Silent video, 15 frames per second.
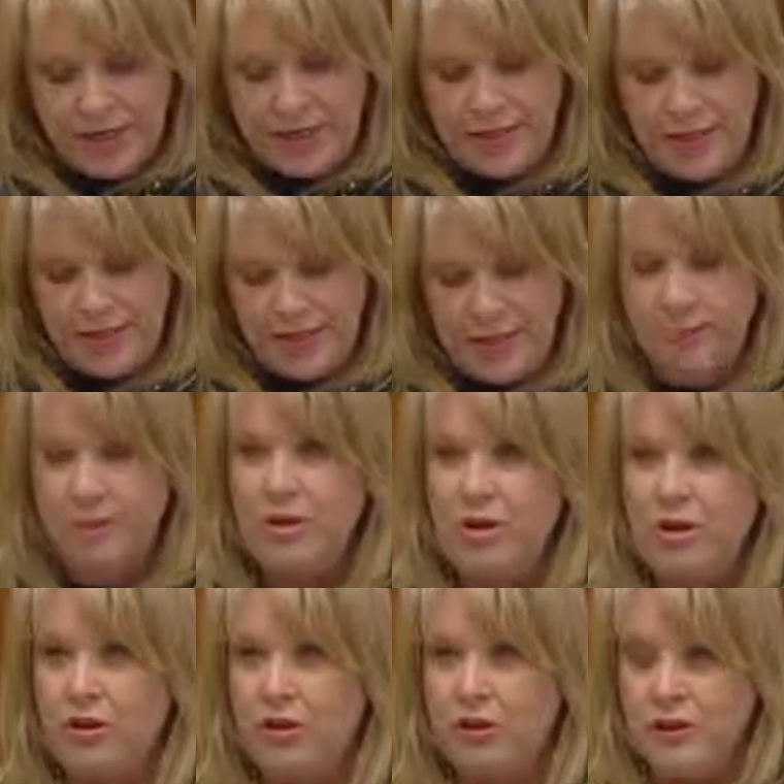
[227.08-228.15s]
Since coming
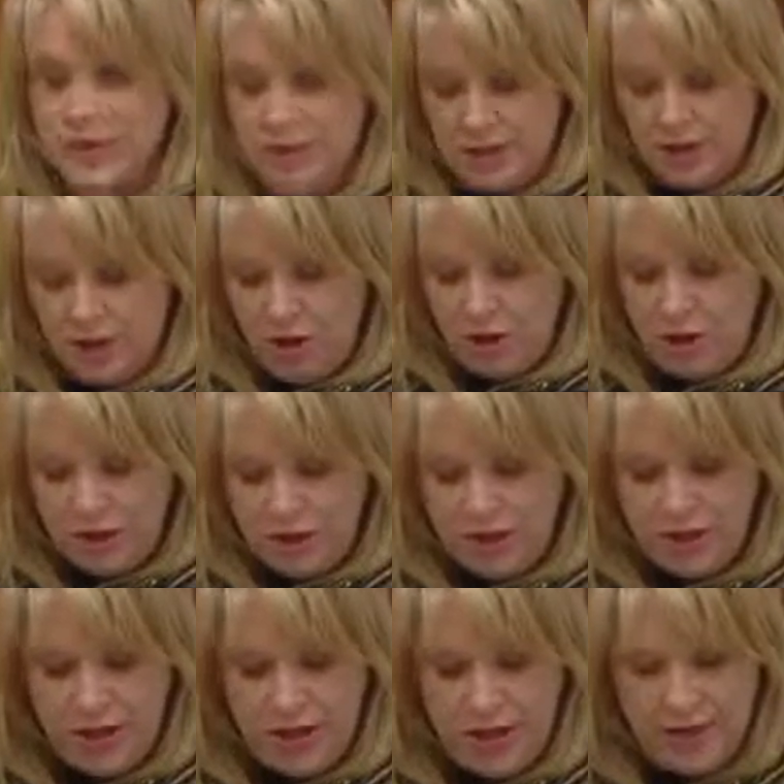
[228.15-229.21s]
to office, the
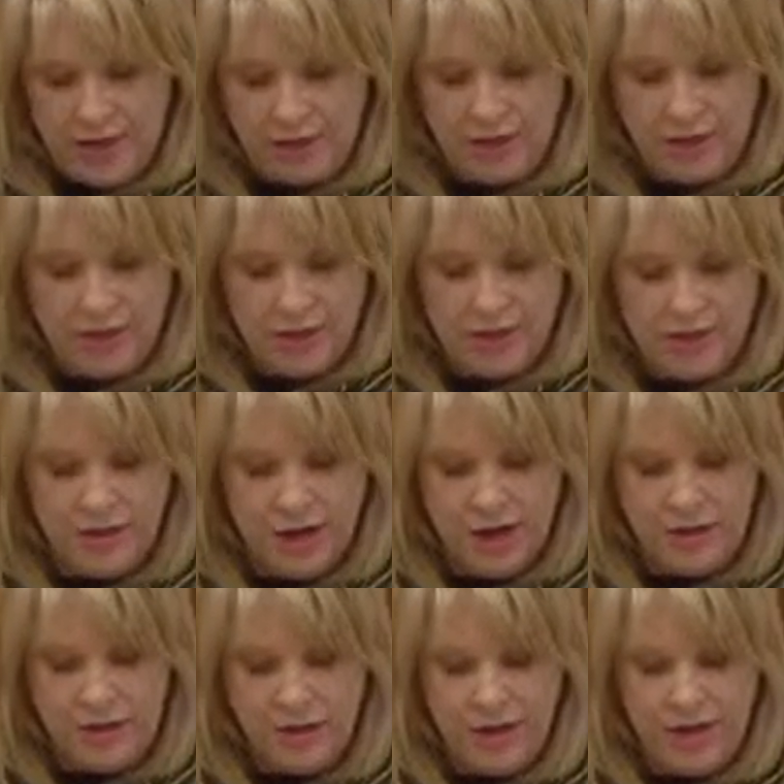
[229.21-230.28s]
Coalition has committed
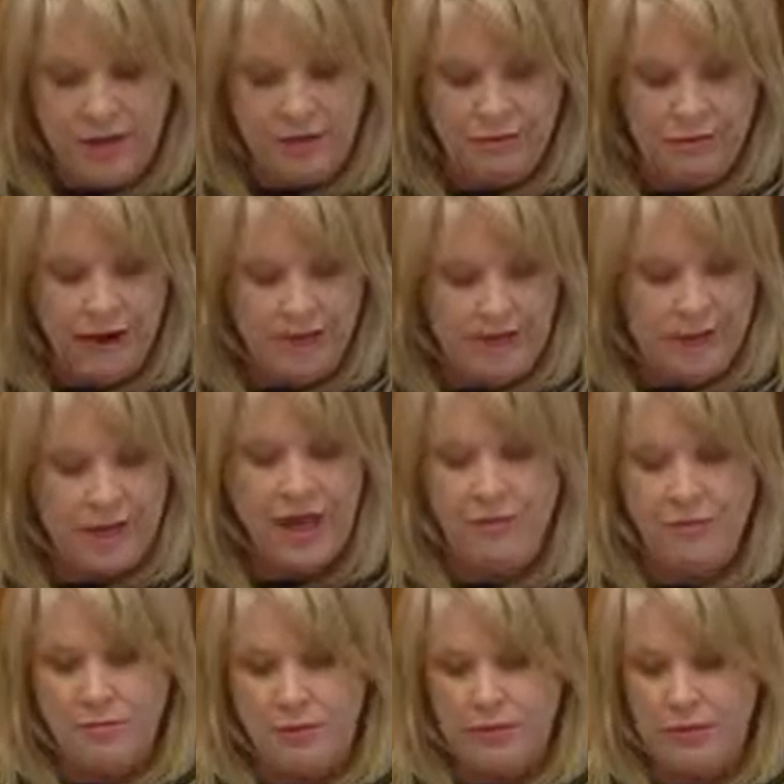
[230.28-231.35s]
upgrading the RAF's
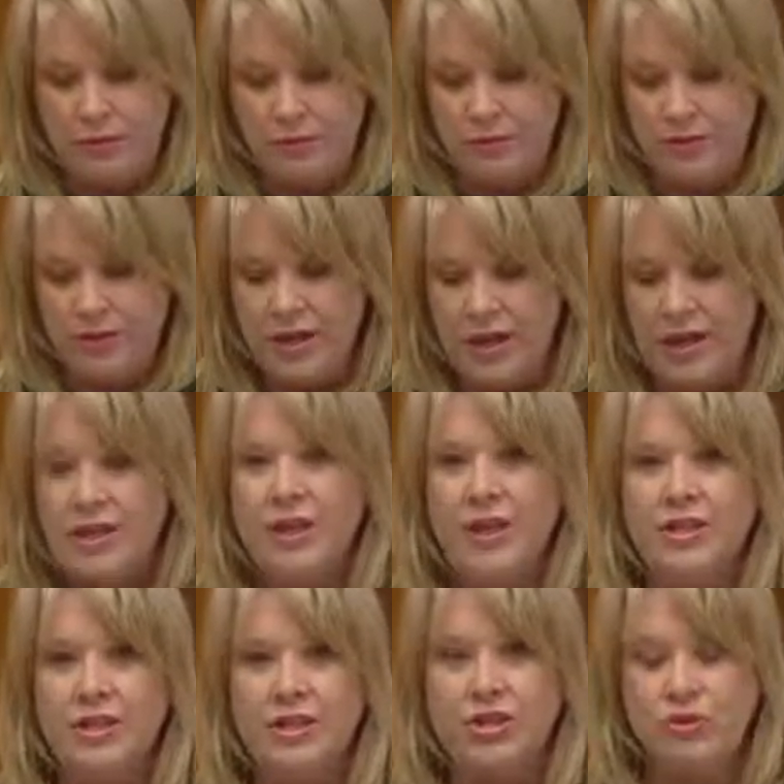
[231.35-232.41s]
capabilities with
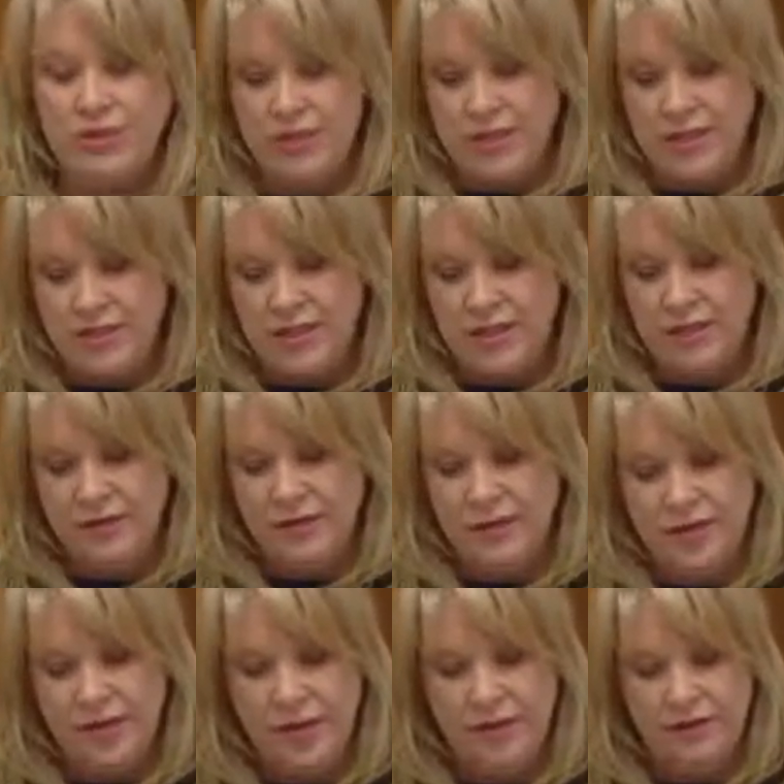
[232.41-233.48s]
additional
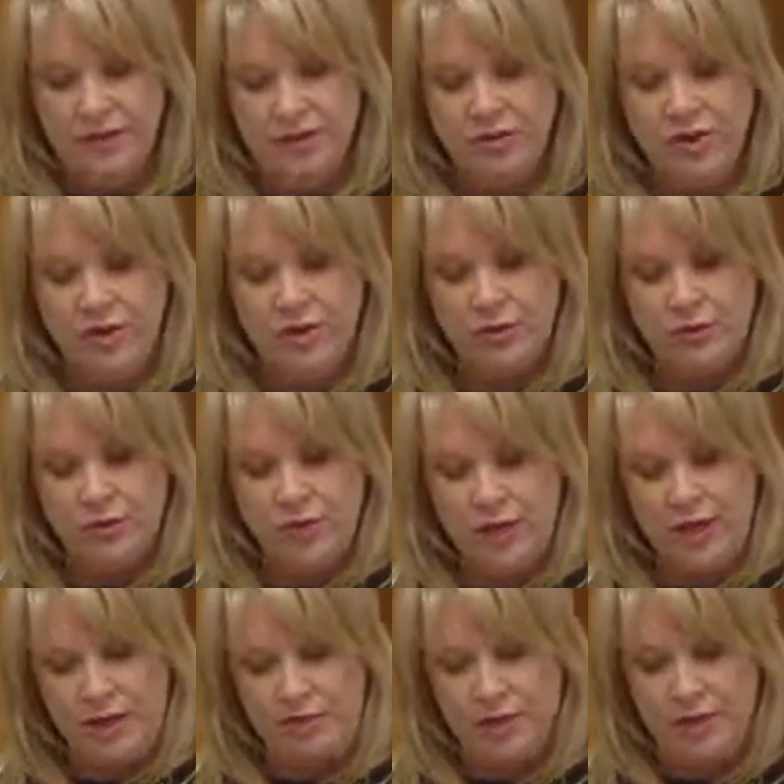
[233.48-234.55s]
C-17 heavy transport
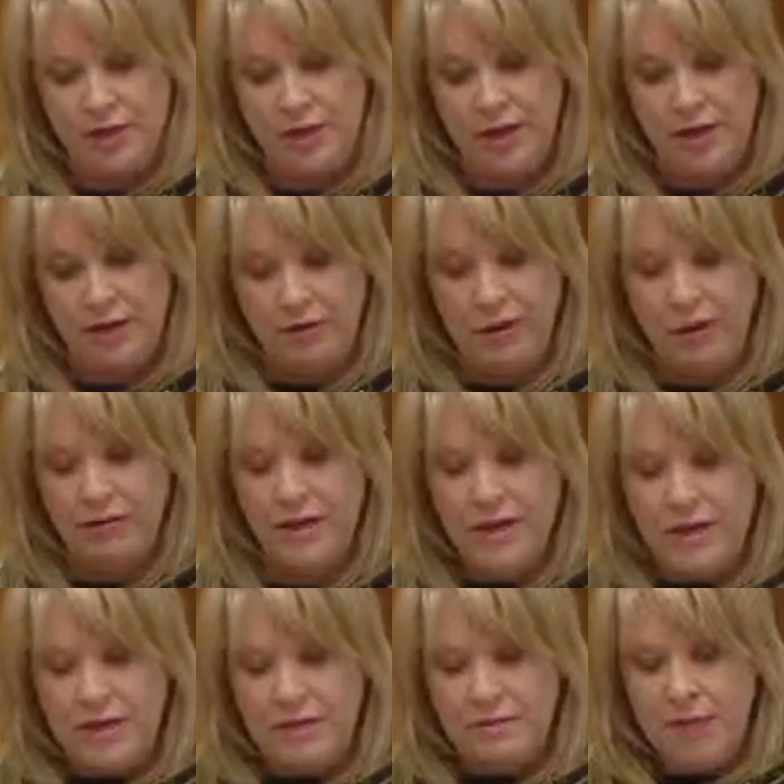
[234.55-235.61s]

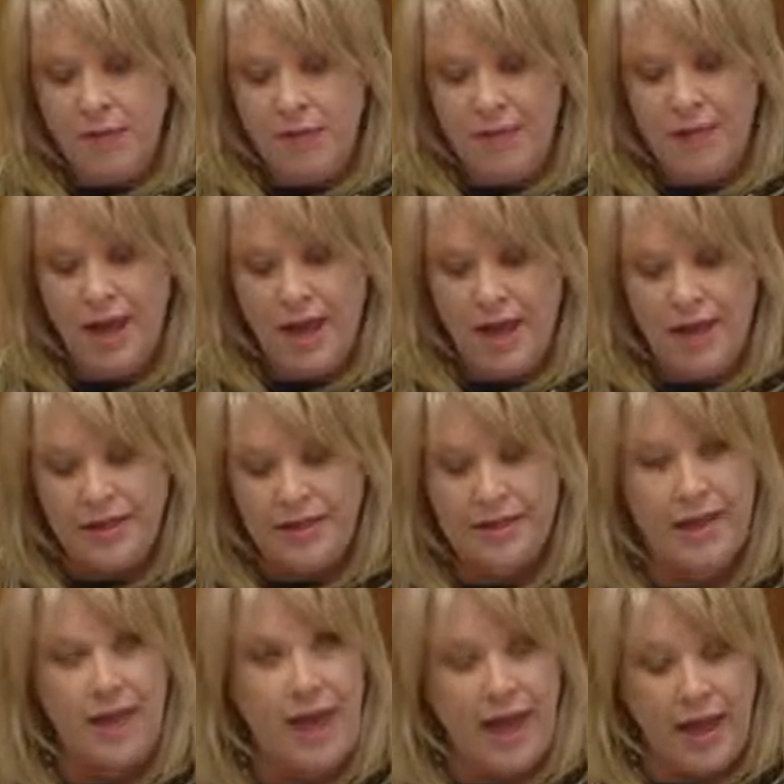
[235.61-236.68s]
aircraft,
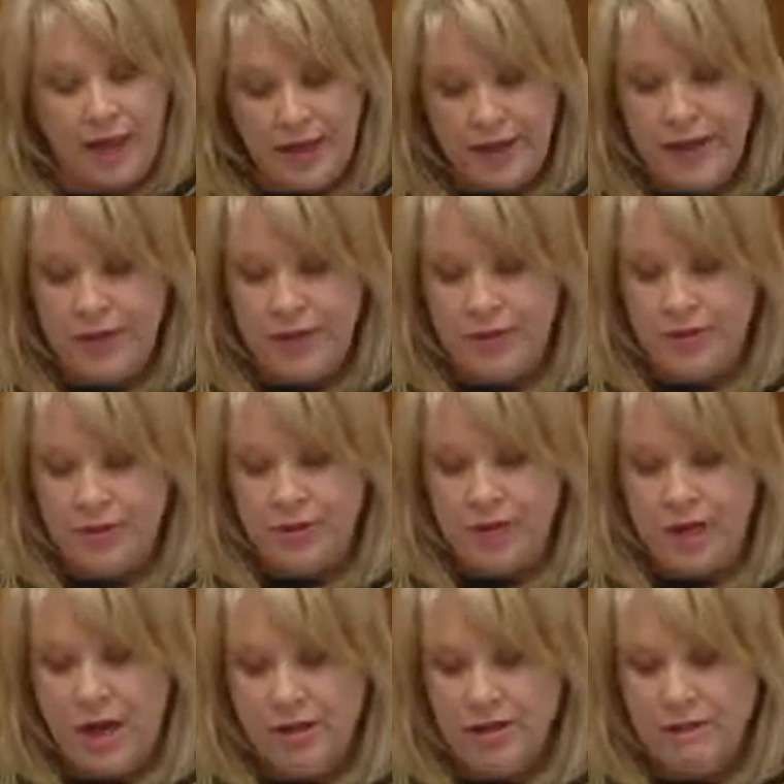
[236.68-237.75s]
P-8A
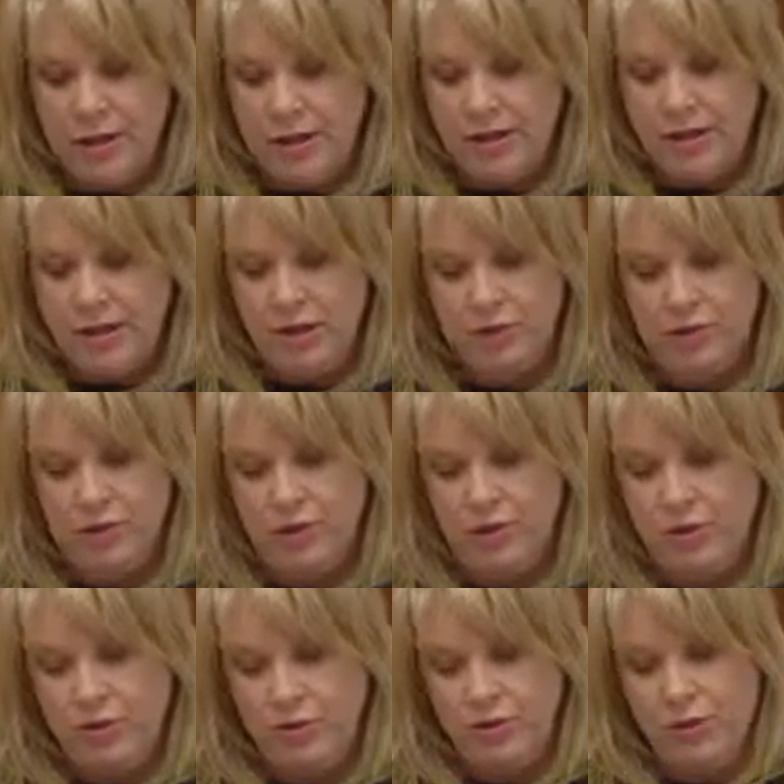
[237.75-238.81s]
Poseidon Maritime
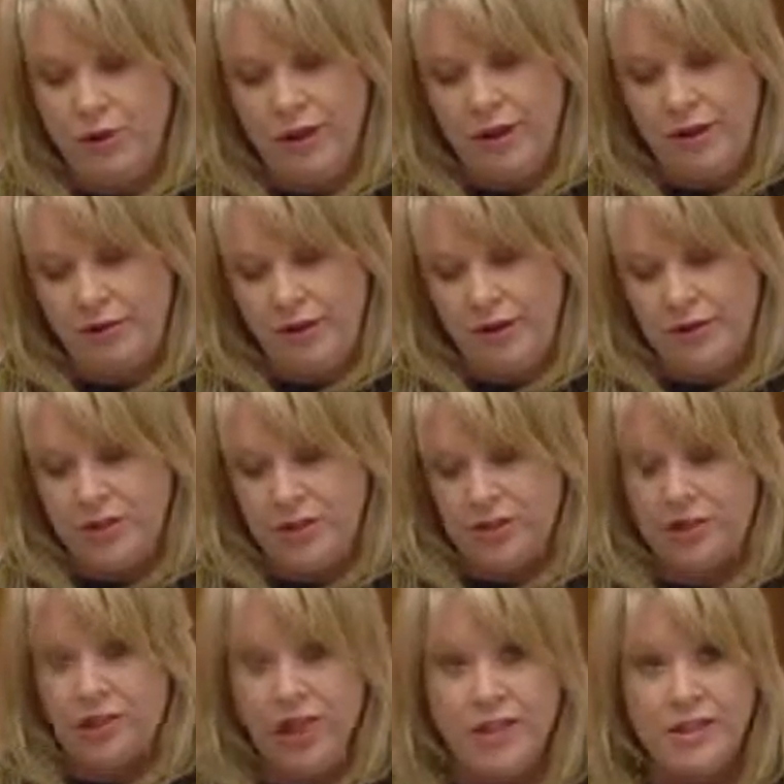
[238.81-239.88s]
Patrol aircraft,
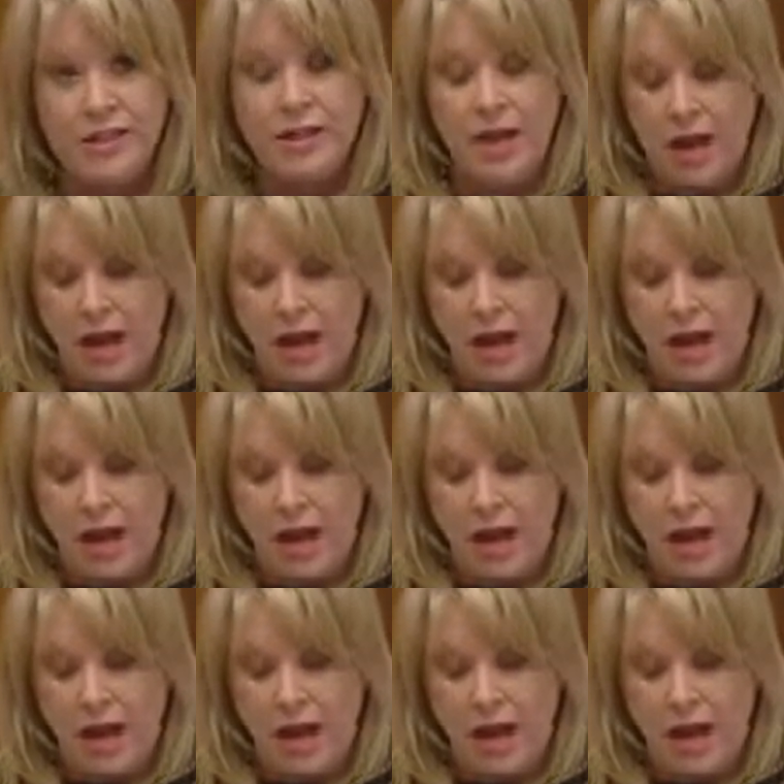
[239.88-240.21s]
Triton